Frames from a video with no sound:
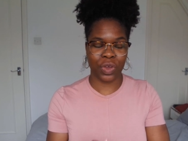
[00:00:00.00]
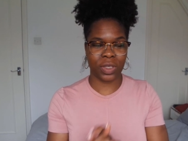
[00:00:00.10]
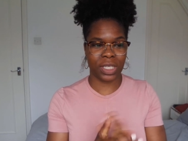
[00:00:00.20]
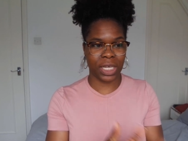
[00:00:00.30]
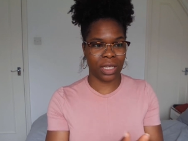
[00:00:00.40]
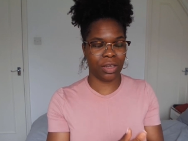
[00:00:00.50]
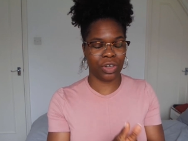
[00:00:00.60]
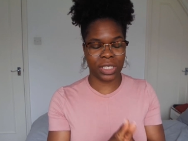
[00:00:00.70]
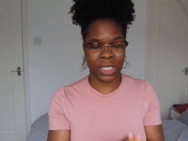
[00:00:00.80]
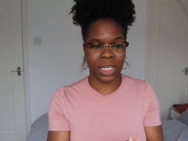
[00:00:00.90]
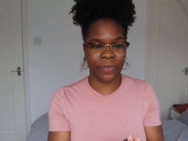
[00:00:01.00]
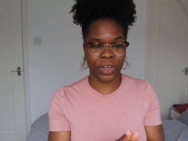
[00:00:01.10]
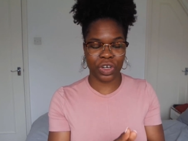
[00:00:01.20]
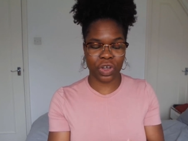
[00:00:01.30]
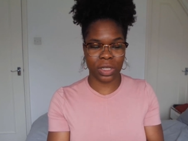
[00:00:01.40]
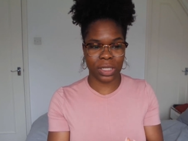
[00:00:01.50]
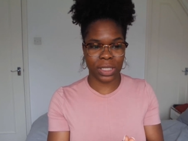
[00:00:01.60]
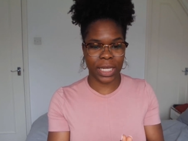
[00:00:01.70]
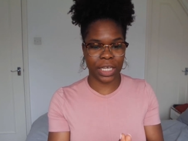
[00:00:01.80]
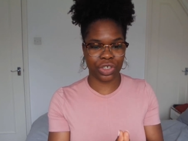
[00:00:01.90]
you seen you're seen for your
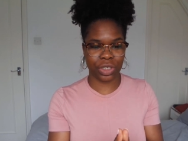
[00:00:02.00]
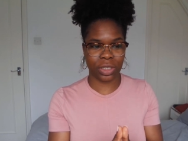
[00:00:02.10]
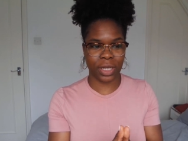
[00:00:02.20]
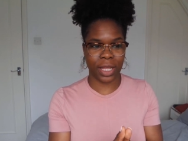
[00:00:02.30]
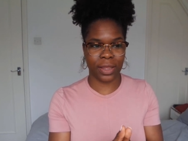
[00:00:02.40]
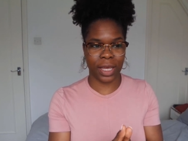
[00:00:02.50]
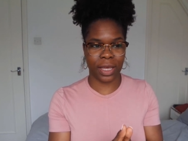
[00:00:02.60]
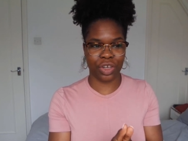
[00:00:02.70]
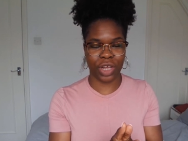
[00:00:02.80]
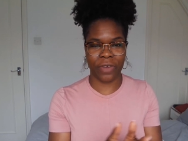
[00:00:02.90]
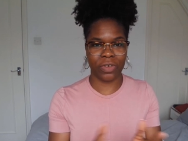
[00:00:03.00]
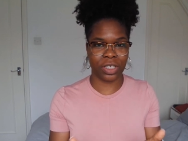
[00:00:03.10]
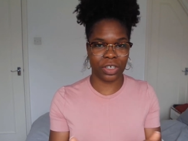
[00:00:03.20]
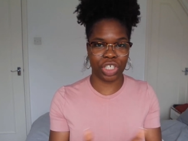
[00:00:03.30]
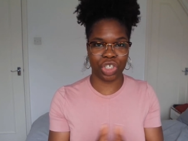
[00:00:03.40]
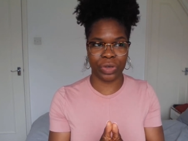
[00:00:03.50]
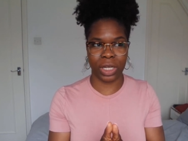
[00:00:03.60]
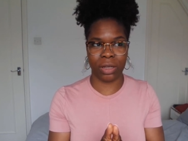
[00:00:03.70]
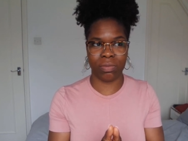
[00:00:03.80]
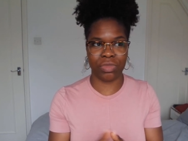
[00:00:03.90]
consultation and then you have your
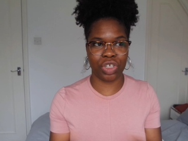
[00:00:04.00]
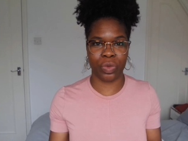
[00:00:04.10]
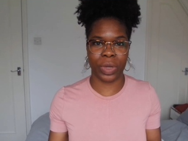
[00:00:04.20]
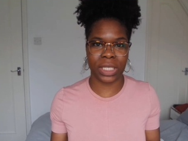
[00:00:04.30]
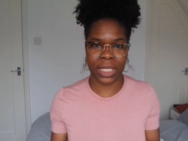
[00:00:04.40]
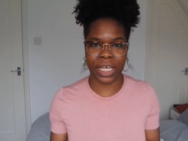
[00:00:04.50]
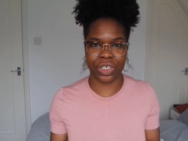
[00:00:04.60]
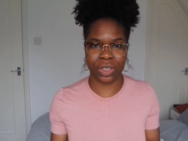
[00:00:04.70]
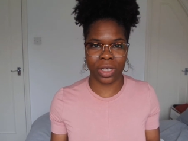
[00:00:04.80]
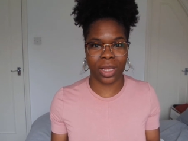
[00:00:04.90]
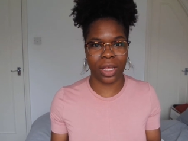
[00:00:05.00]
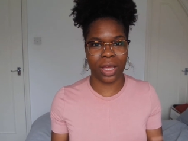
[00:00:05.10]
surgery two weeks later